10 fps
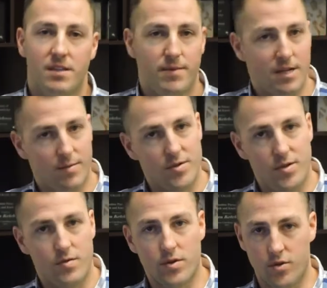being able
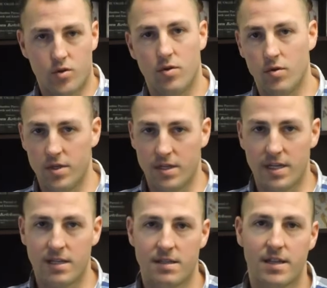to control the
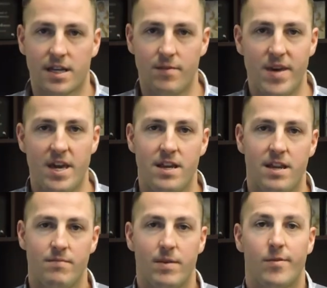leads that come in
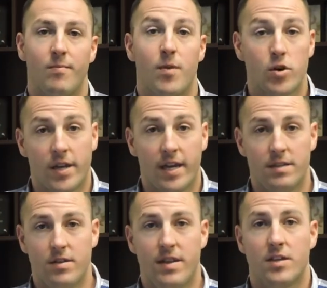and be able to market
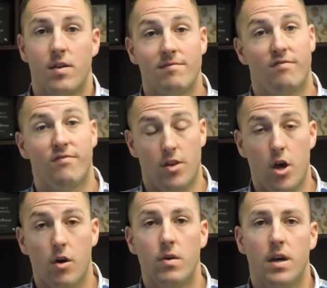so that you have a
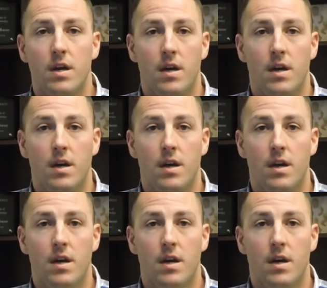flow